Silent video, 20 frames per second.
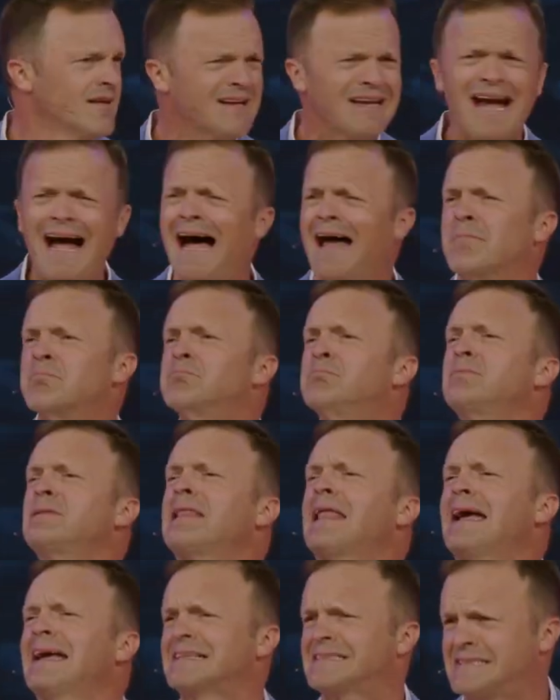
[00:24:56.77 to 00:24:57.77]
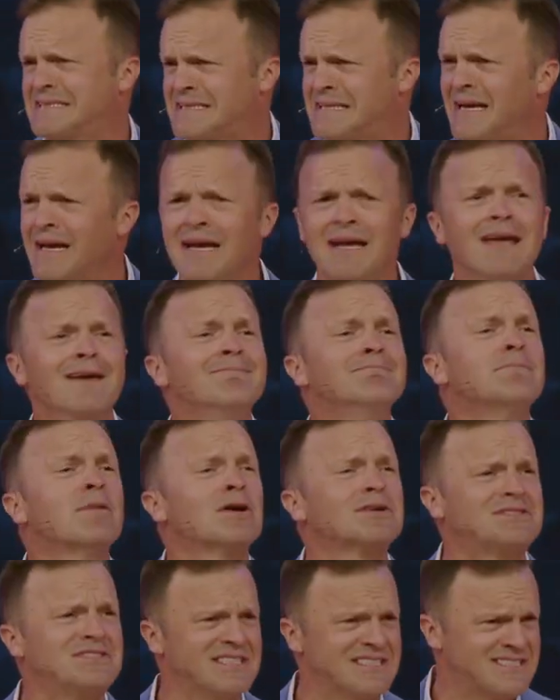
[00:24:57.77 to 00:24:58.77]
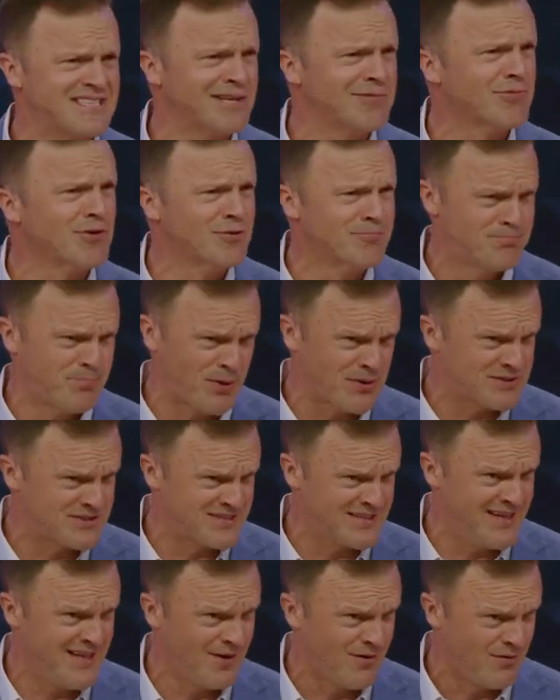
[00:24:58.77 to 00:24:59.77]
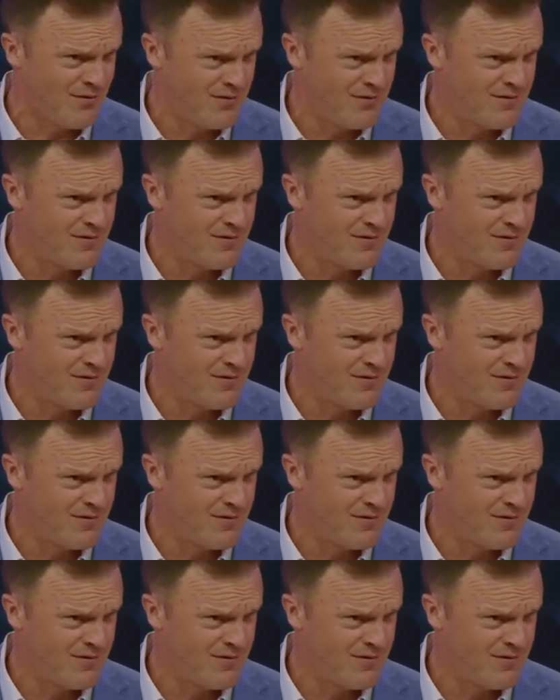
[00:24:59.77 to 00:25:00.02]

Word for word: God bless emergency room personnel.